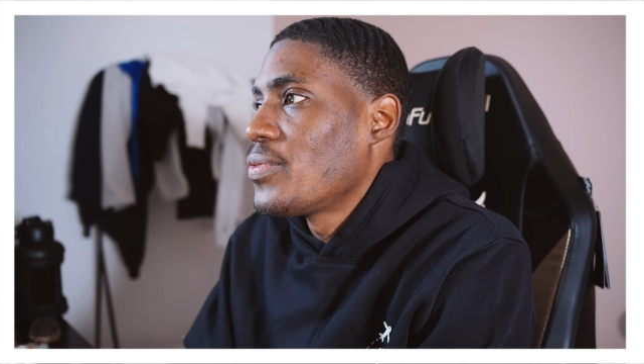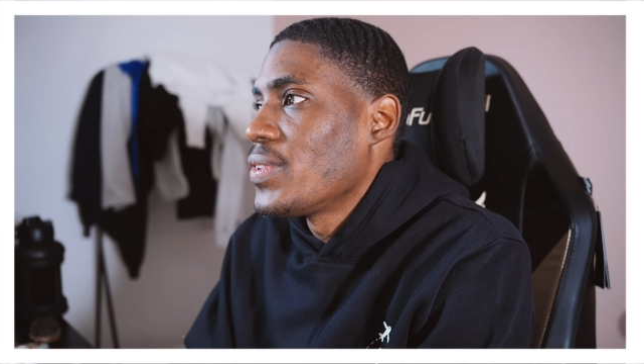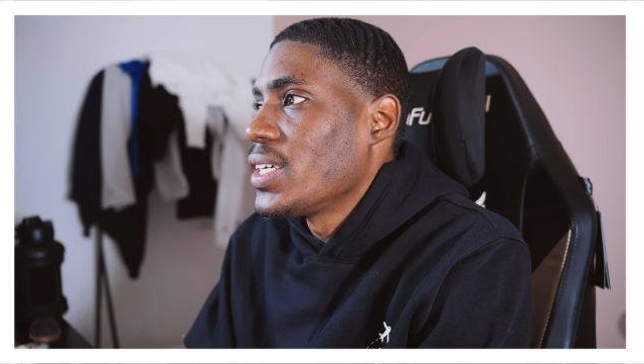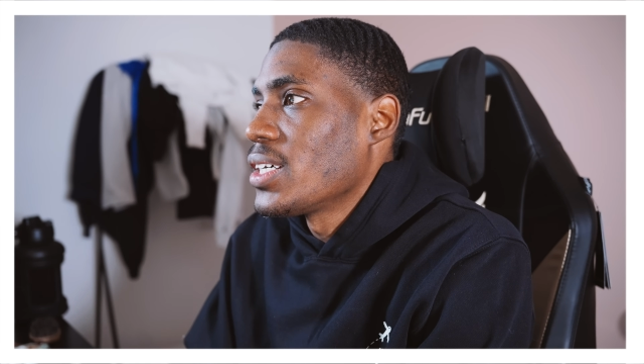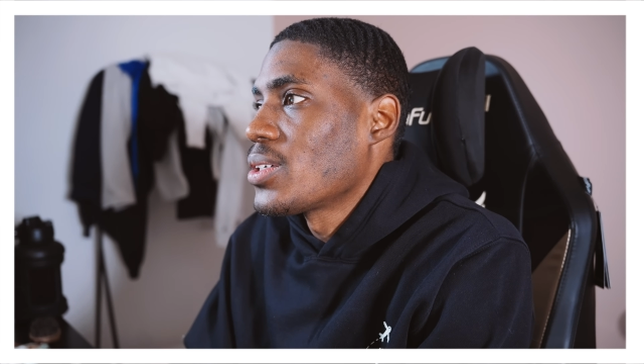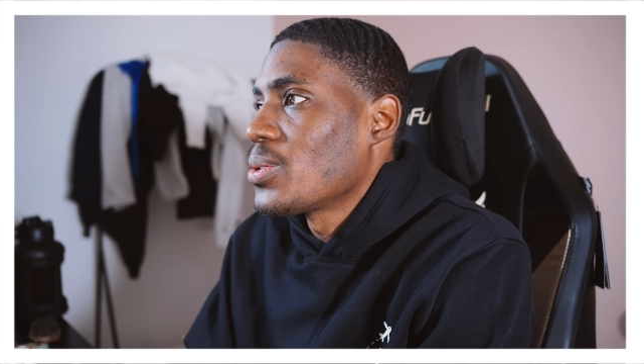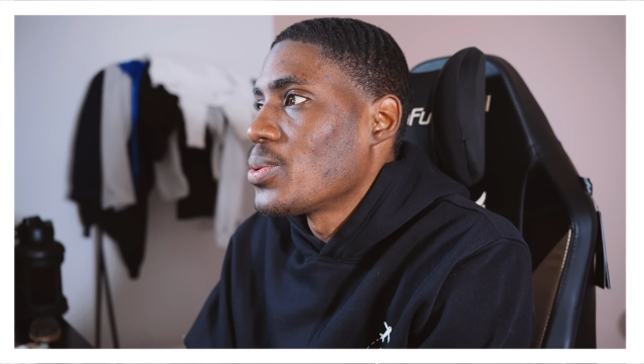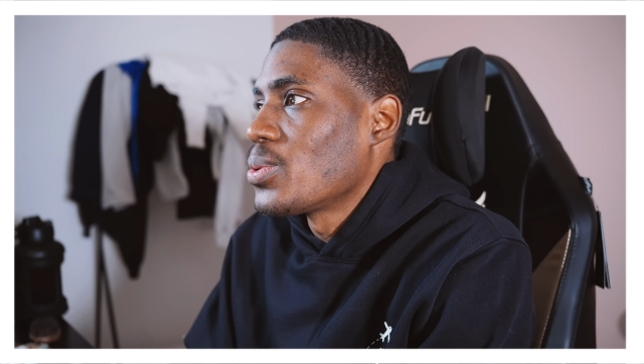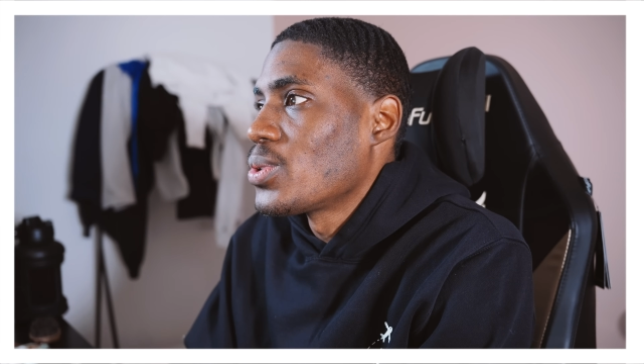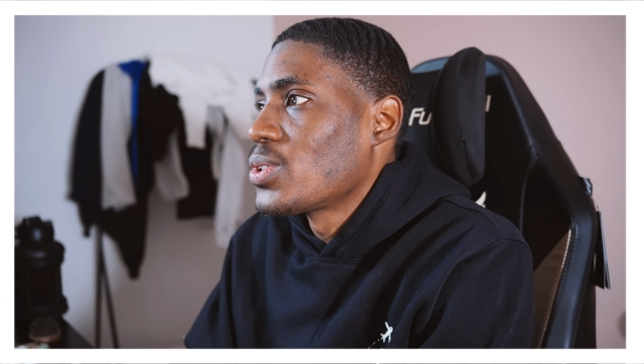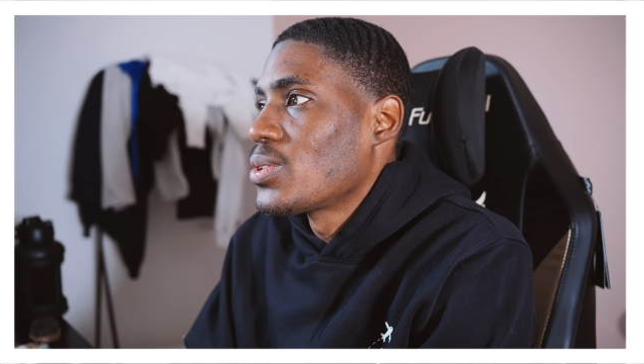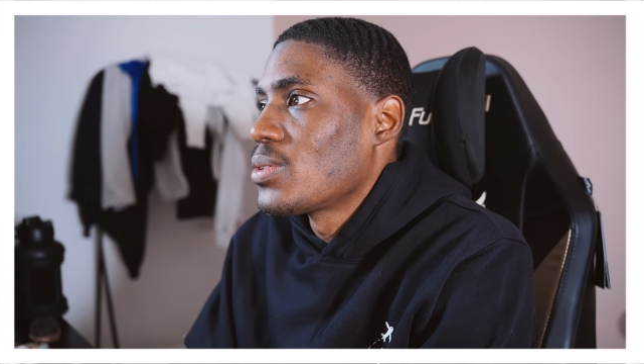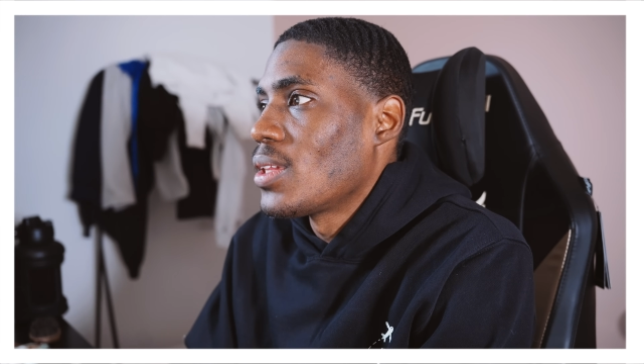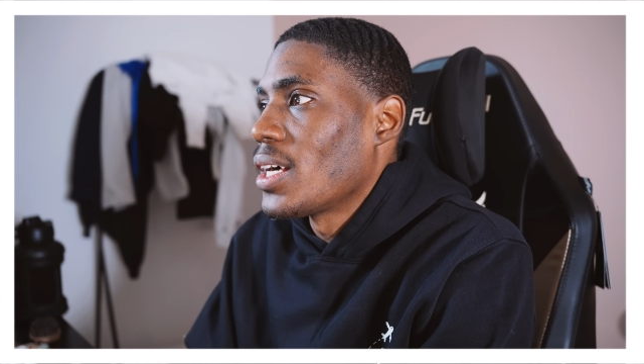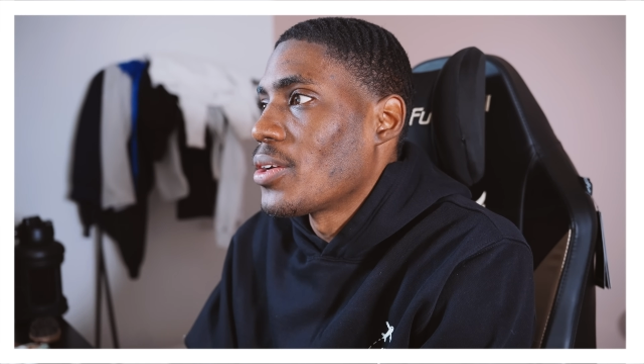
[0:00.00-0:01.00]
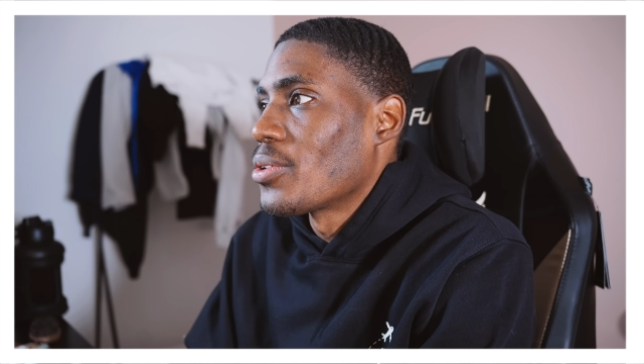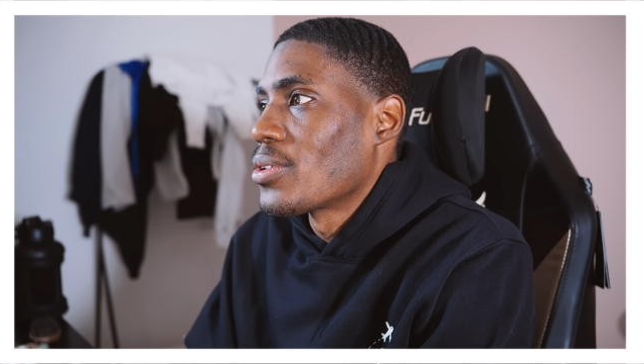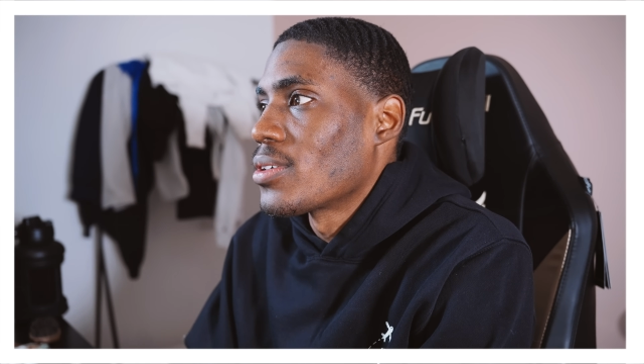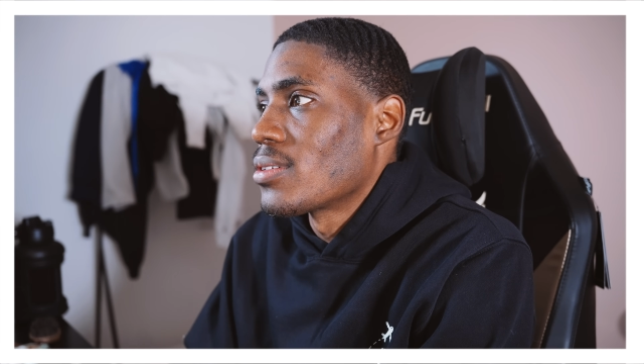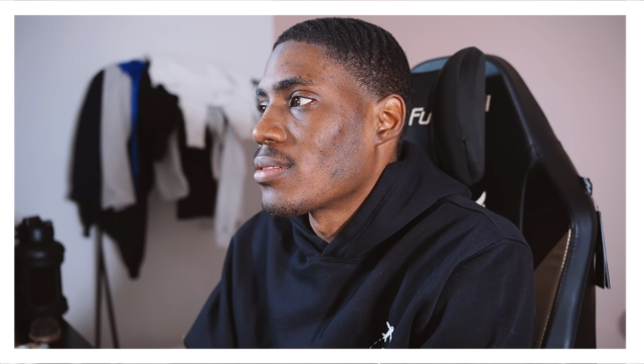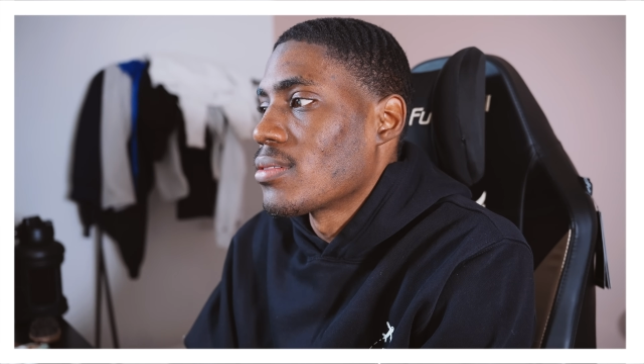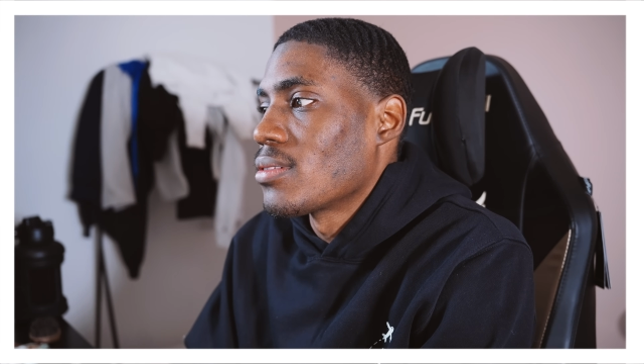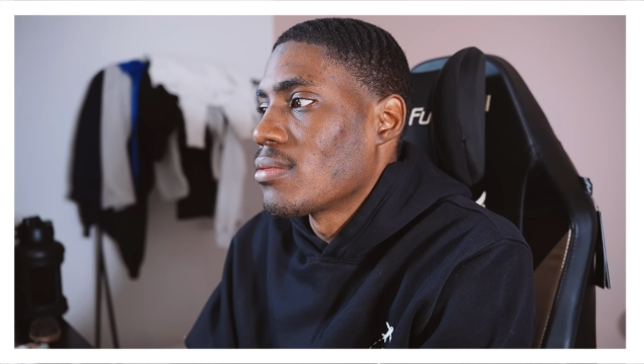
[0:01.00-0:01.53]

vehicles that are